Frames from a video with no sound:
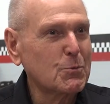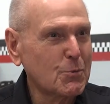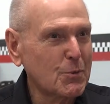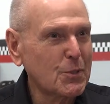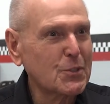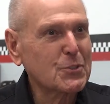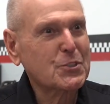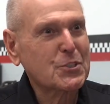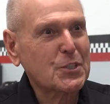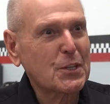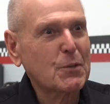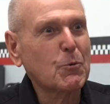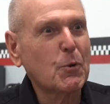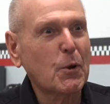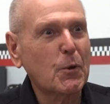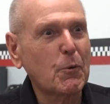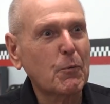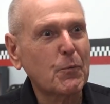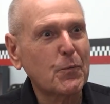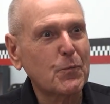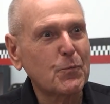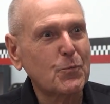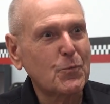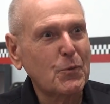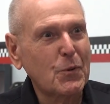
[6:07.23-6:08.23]
we'll see where
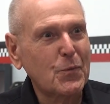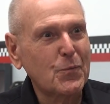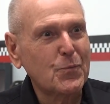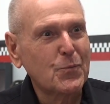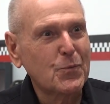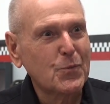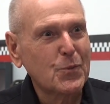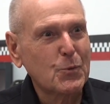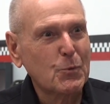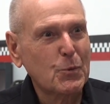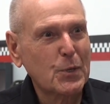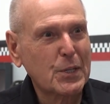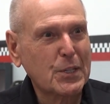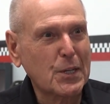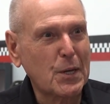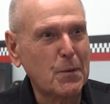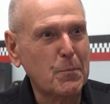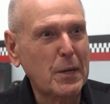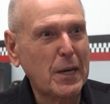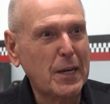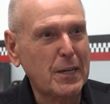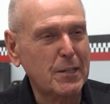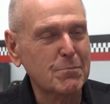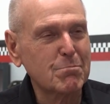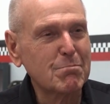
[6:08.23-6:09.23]
we come
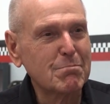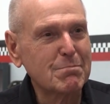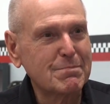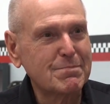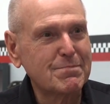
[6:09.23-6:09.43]
out.